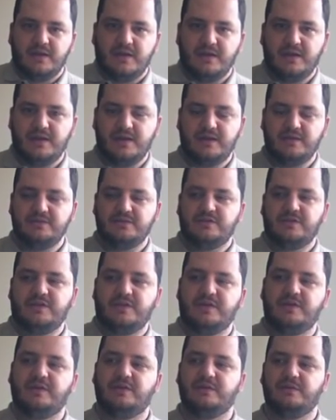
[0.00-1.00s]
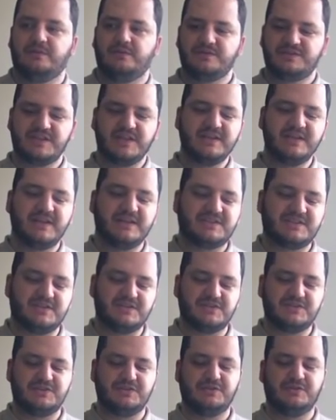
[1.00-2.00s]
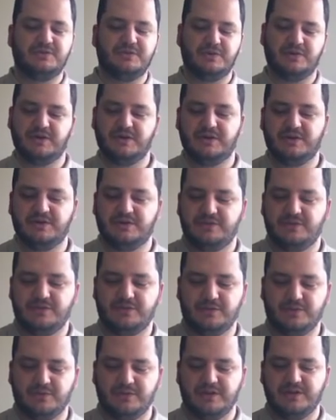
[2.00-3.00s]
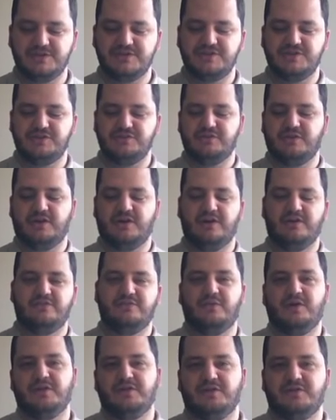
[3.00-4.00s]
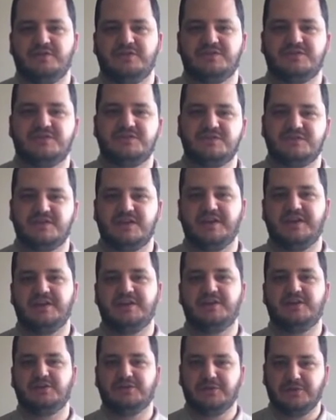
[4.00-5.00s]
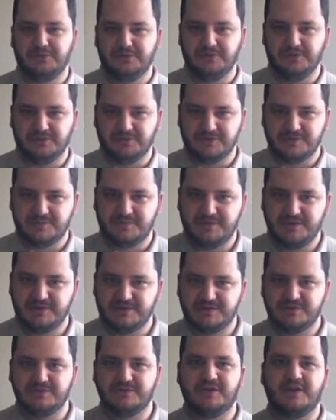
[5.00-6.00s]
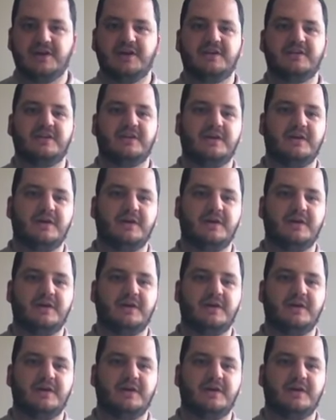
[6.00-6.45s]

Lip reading: And which then gets into the whole issue of whether this is a colonialist piece or not.